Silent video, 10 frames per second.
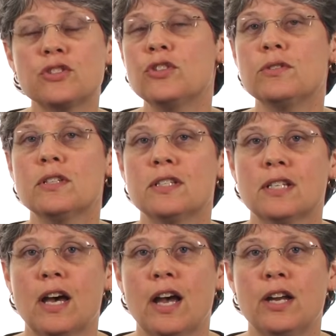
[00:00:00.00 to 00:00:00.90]
asks you to
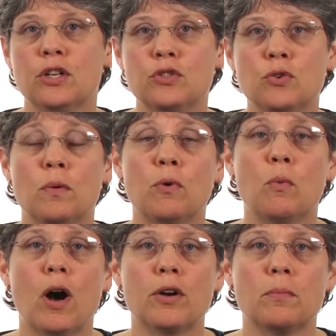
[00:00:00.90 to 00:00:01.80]
design a
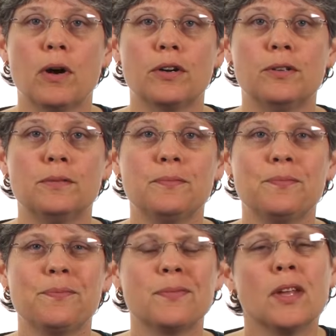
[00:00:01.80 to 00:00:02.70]
durable water bottle.
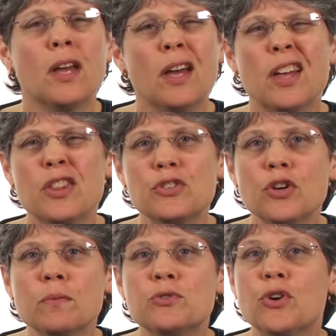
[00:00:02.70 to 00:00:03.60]
The
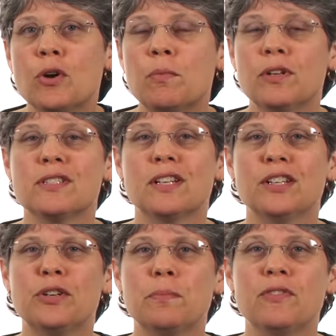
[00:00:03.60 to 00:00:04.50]
term durable is
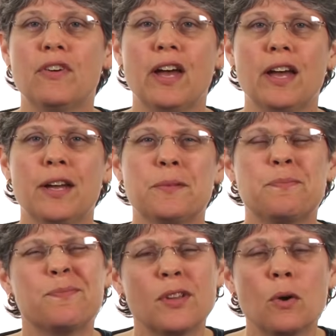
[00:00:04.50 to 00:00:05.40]
a little bit vague.
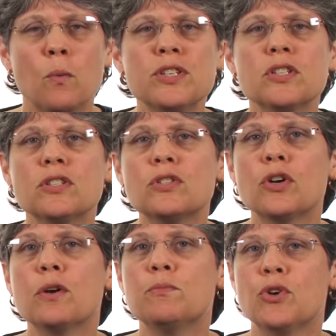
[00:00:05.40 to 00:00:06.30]
What does the
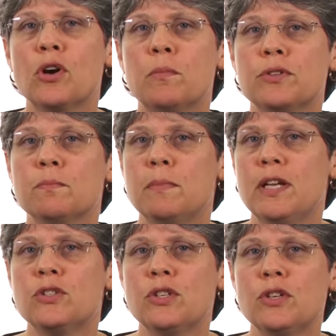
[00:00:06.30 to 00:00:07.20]
term durable
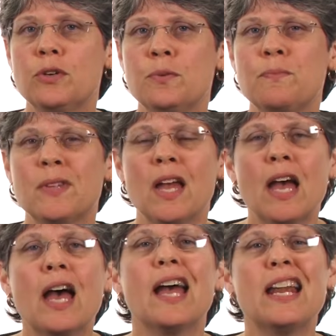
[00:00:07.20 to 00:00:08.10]
mean to you?
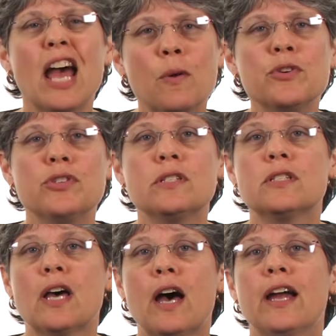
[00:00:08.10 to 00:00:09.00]
And how would you
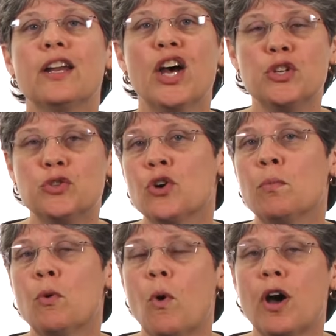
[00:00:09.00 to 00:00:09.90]
design a
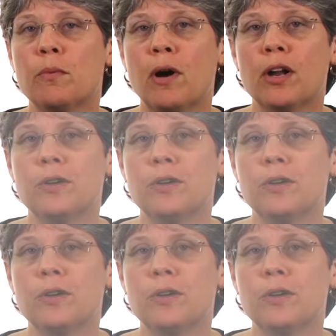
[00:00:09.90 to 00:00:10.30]
durable water